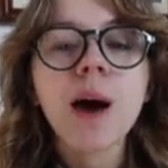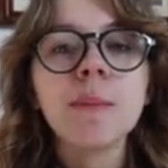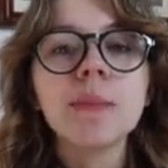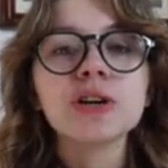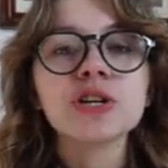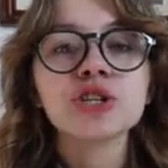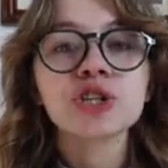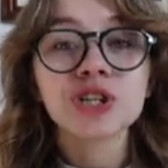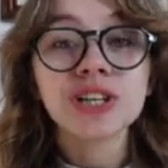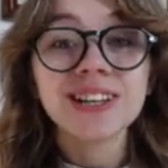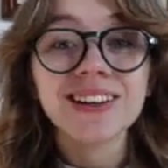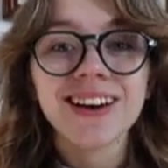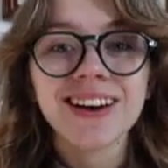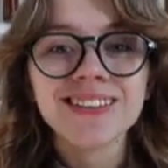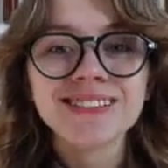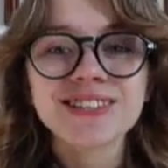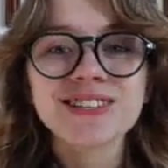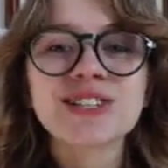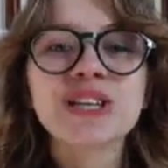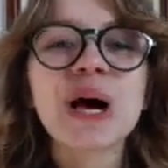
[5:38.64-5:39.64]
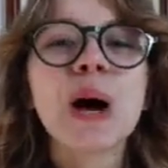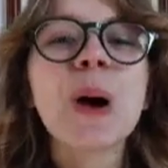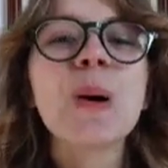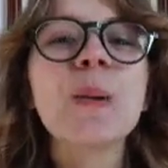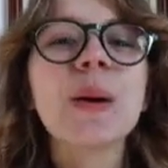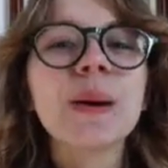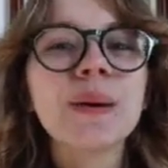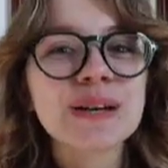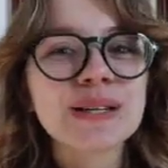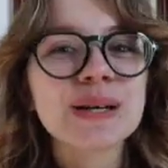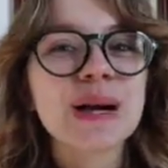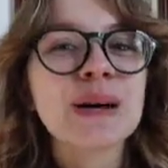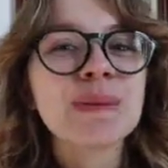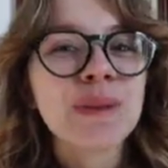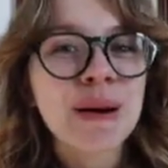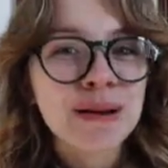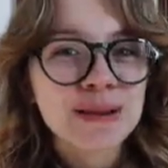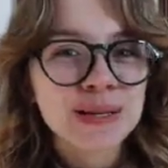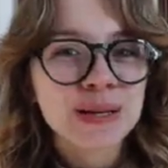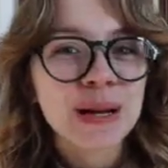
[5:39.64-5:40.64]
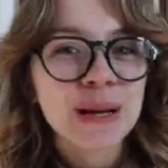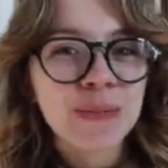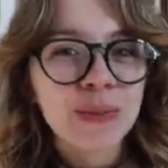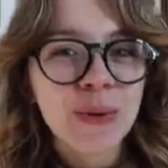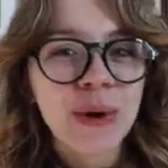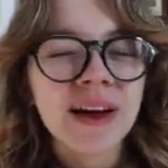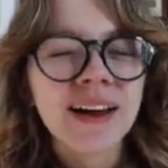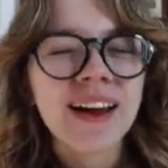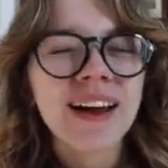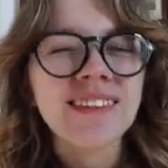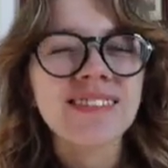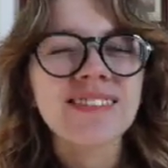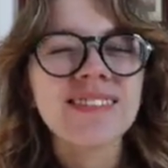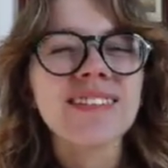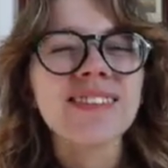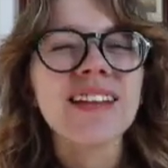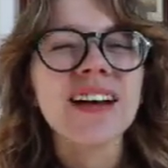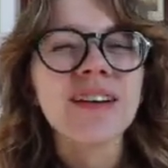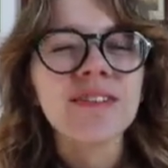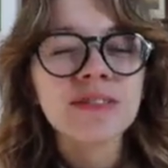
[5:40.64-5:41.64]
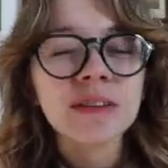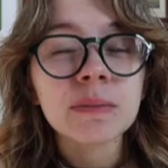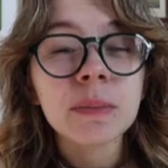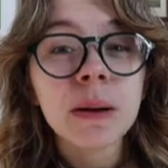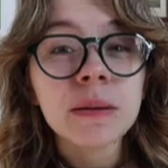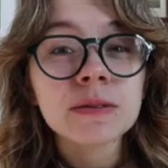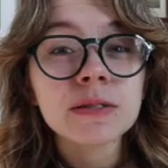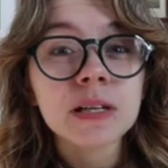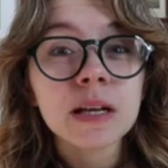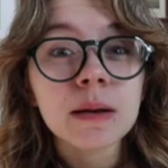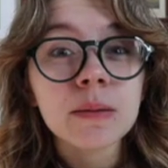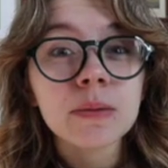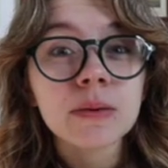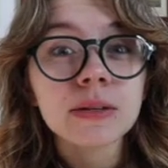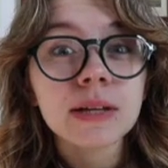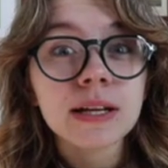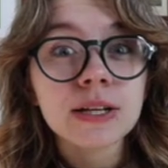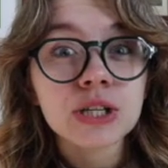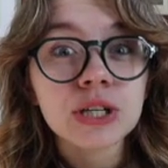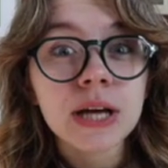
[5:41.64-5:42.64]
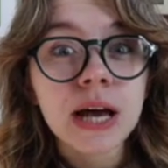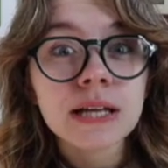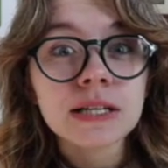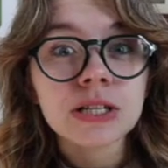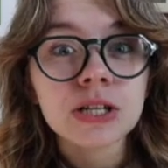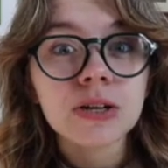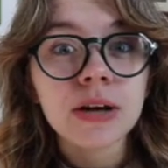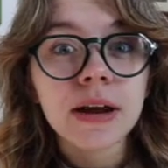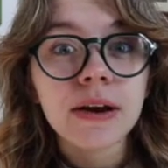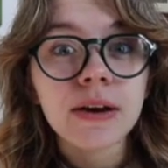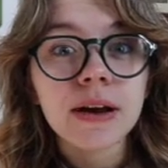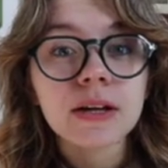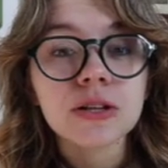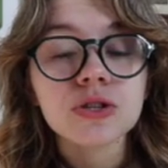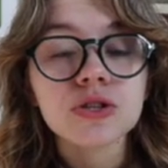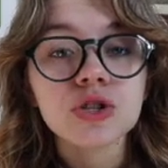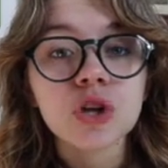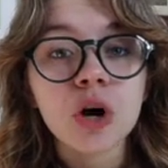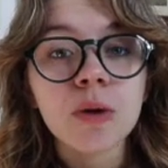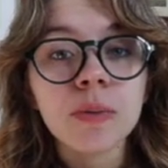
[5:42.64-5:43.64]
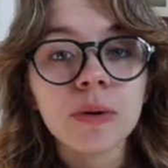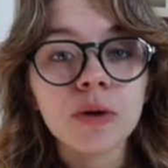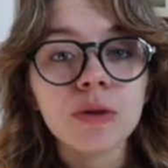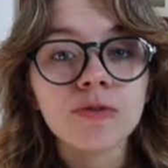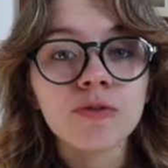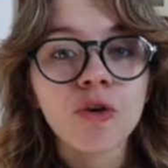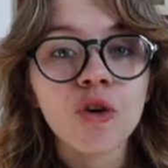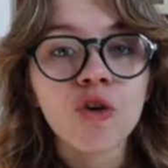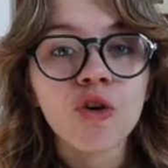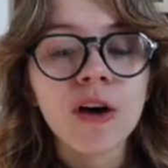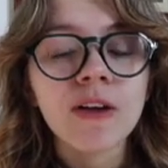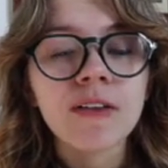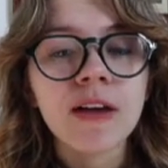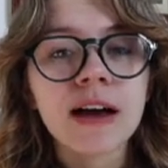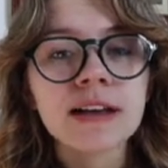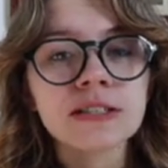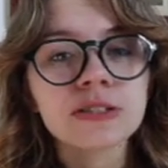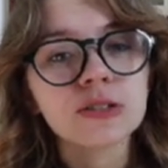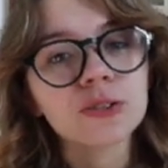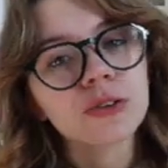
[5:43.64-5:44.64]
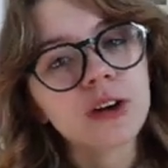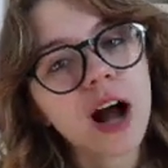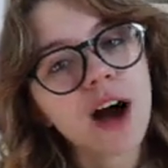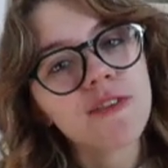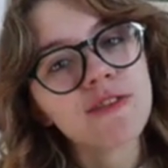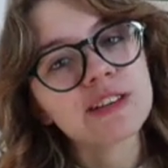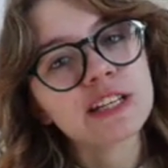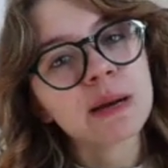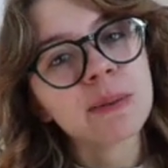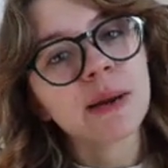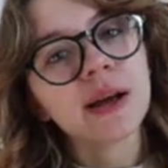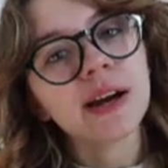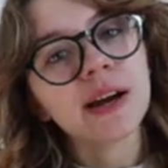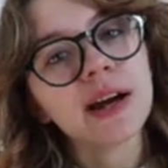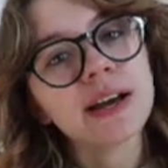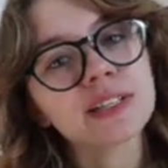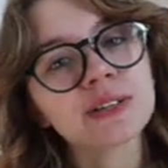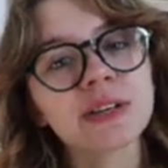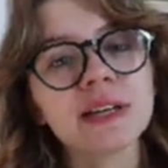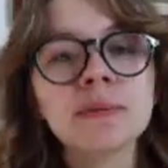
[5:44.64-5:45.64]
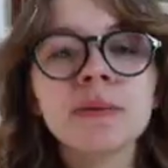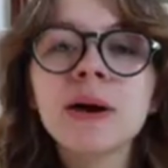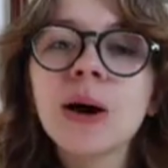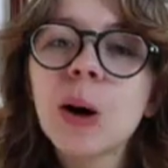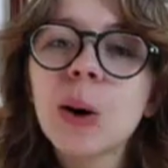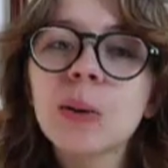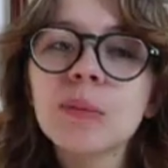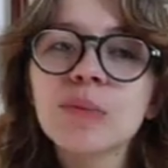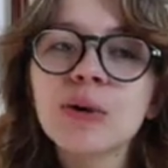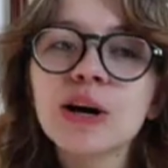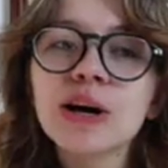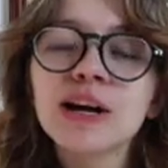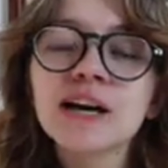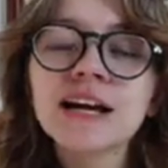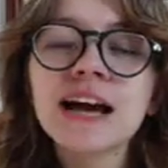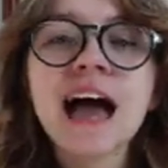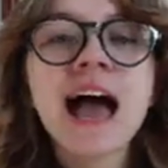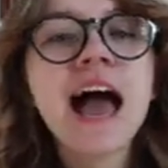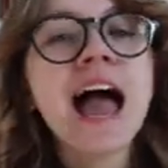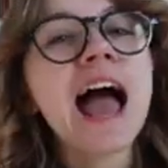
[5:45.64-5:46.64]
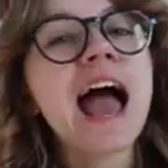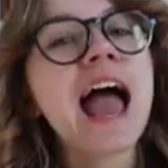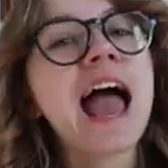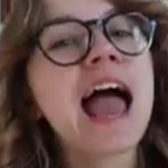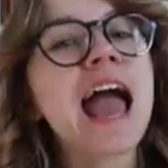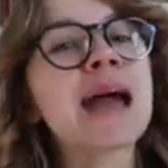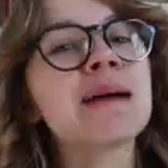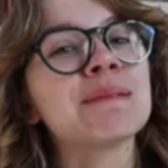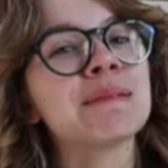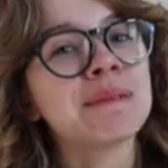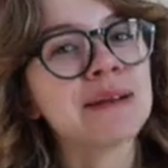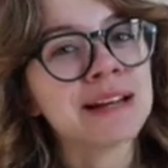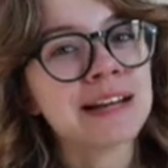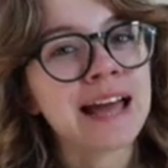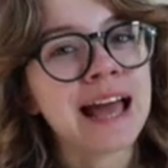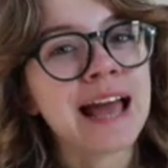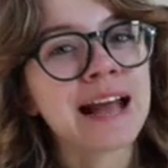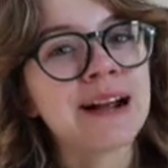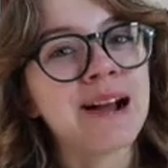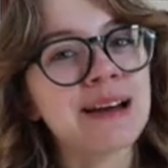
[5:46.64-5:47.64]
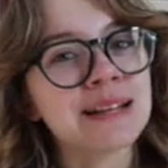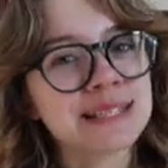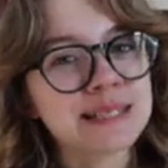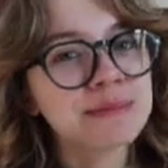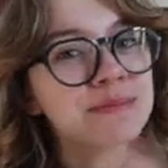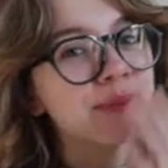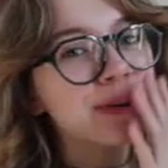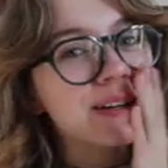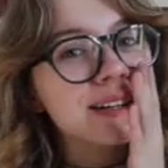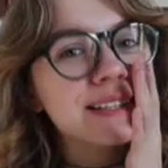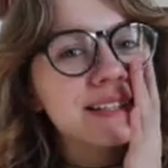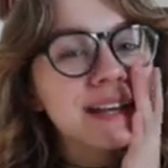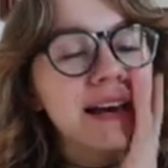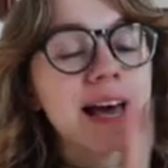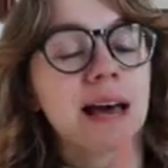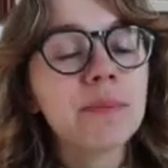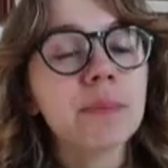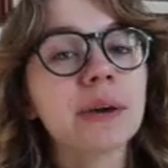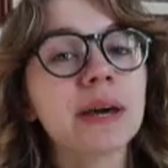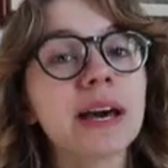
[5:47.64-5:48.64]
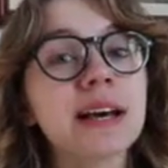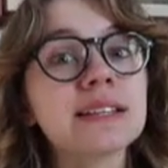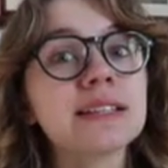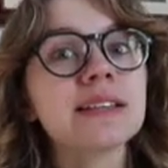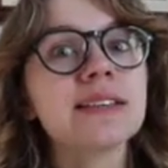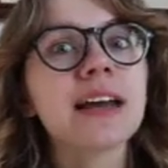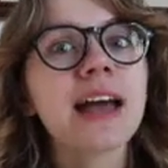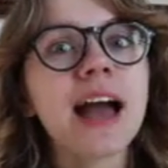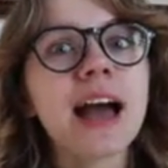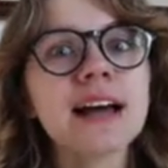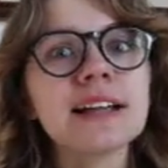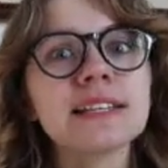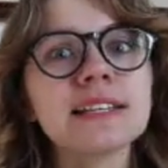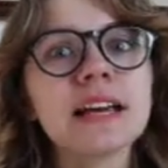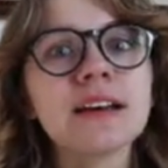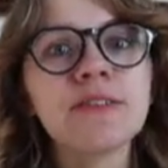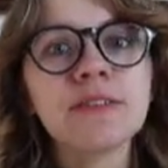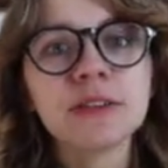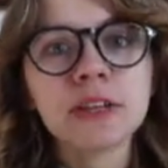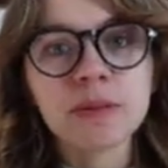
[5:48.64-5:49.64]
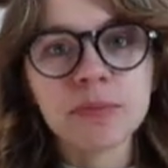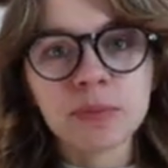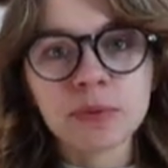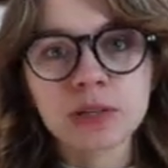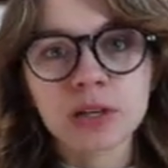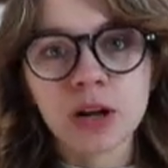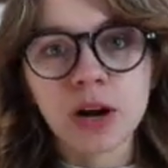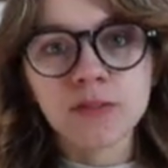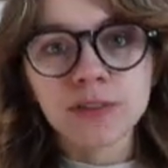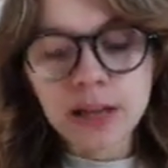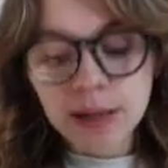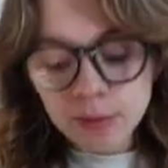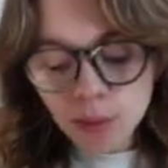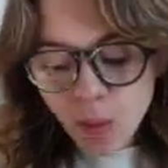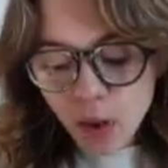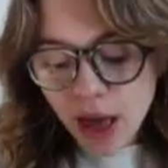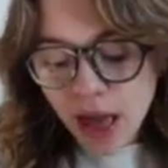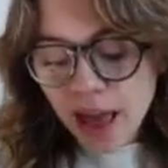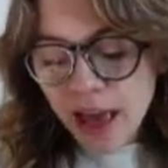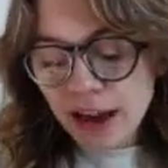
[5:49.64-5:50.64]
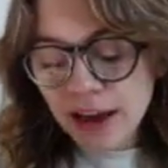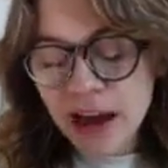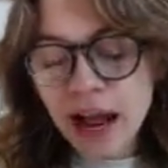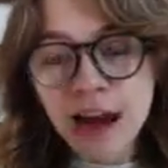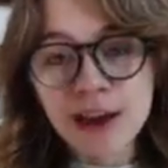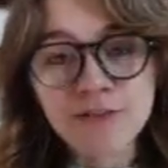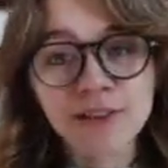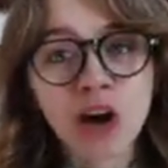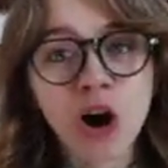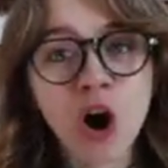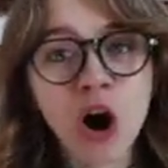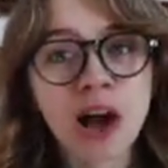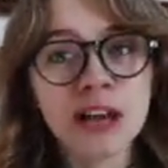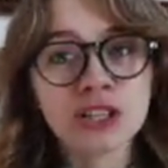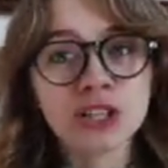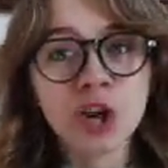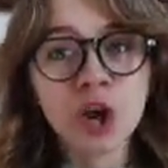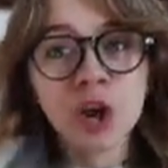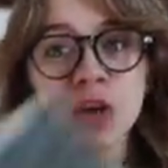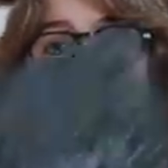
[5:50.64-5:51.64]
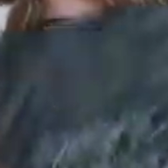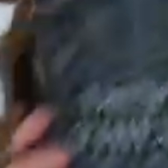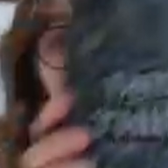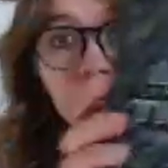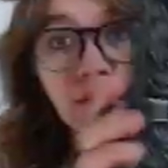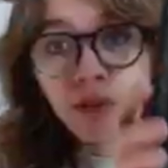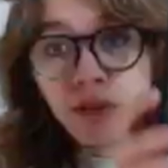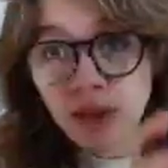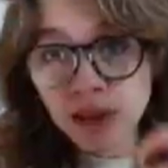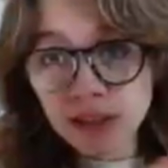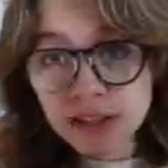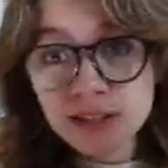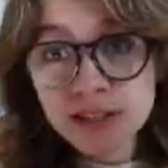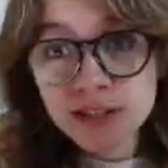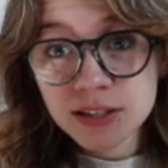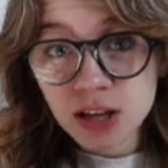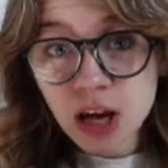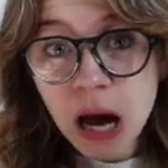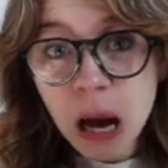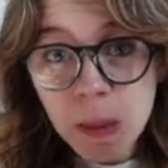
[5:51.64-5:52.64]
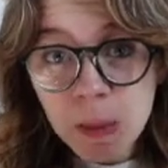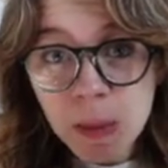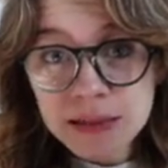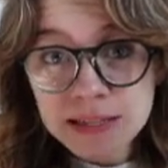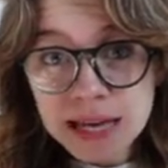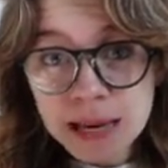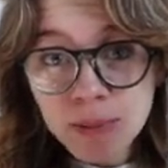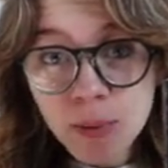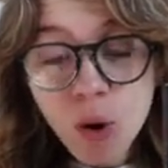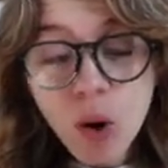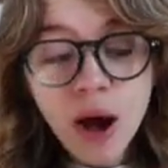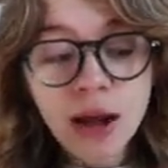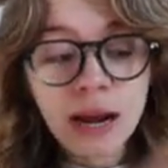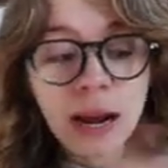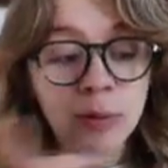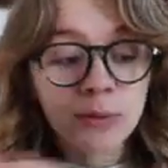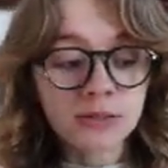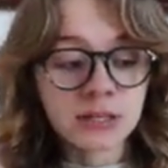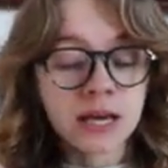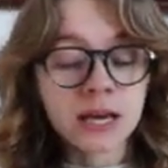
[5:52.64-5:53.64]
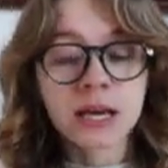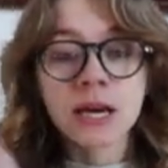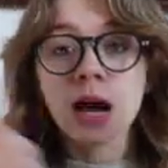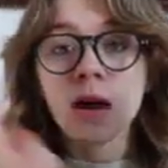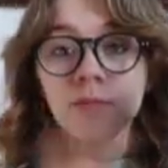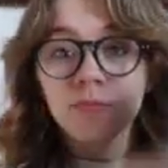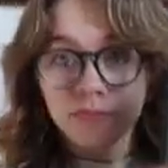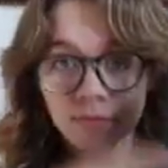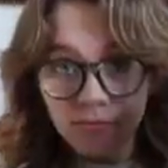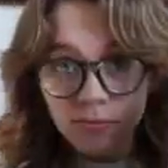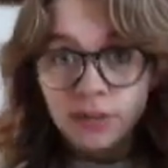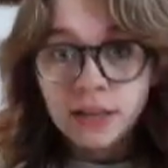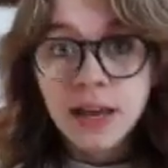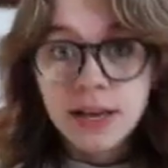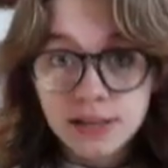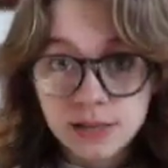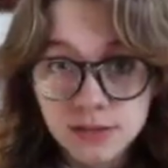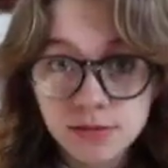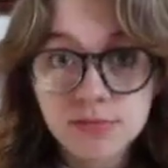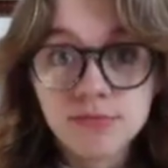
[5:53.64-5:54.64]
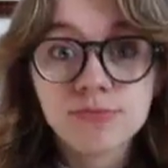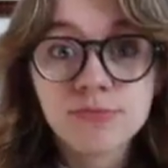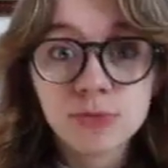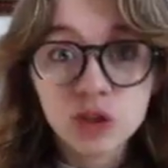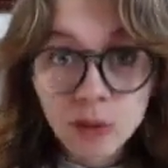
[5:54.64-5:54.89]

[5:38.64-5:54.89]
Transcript: she does. So we went to her Barnes & Noble, and I love the Barnes & Noble that she has in her area. It's so beautiful, and it has a little coffee shop area. So I did my homework, and we went and got some books because they had a 50% off table, and I saw this on that table, and I was like, yes.